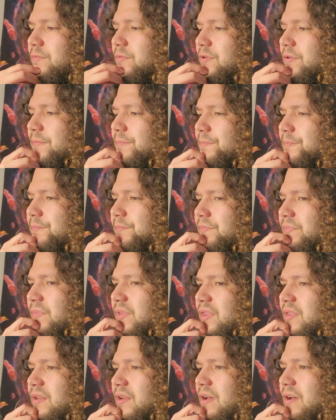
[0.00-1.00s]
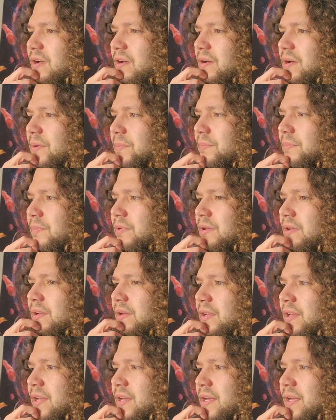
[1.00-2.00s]
one. Um,
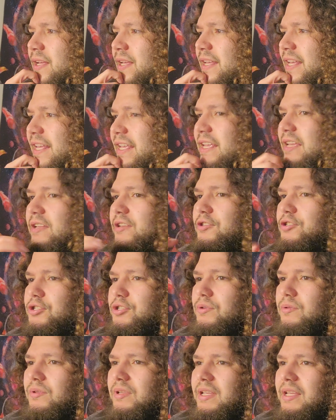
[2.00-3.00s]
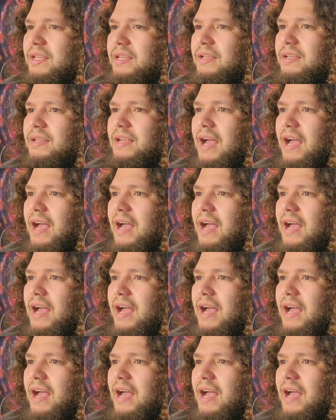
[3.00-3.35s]
he and Julie